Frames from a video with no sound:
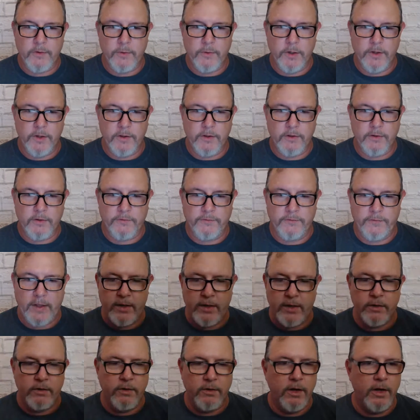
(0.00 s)
one of those
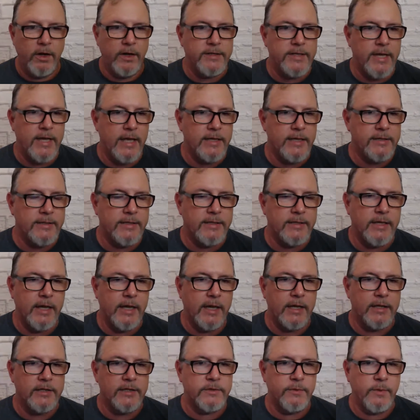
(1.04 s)
failure on a test
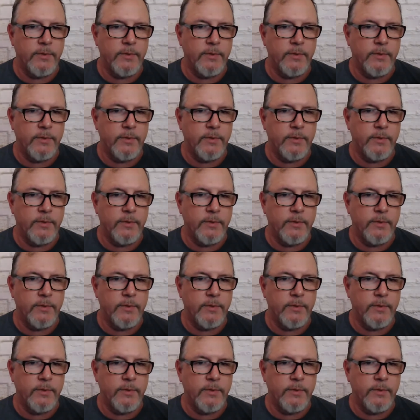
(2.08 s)
days